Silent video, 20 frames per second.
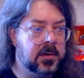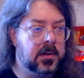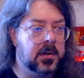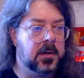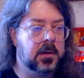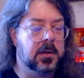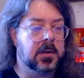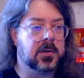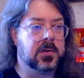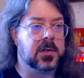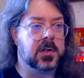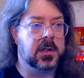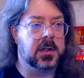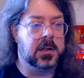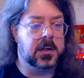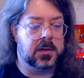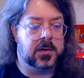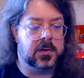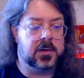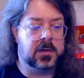You can say
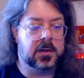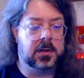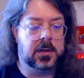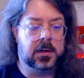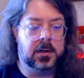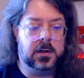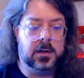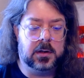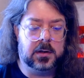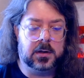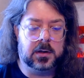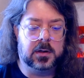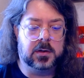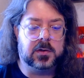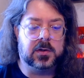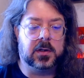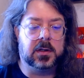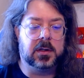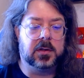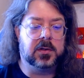it
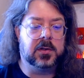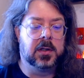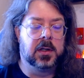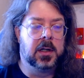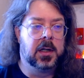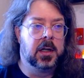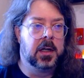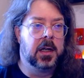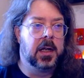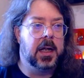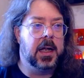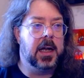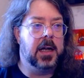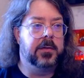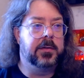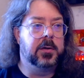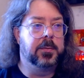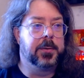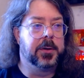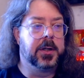says, "Have
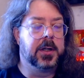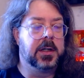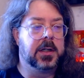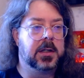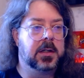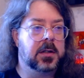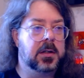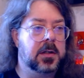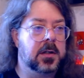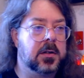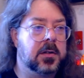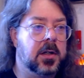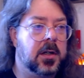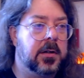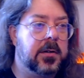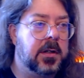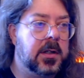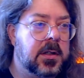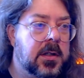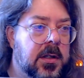you played
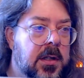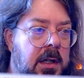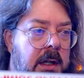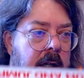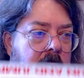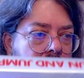Atari today?"